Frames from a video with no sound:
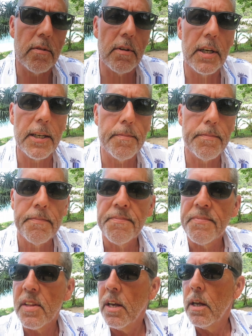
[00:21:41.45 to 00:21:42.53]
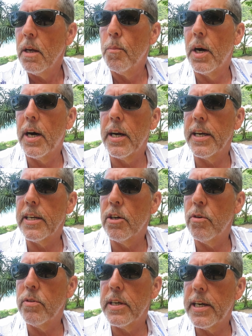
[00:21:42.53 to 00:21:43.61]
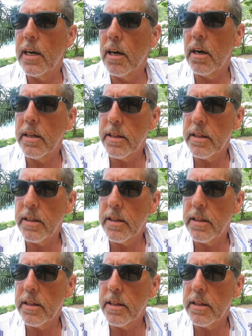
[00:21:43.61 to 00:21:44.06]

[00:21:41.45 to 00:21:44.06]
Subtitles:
right? But I go there, and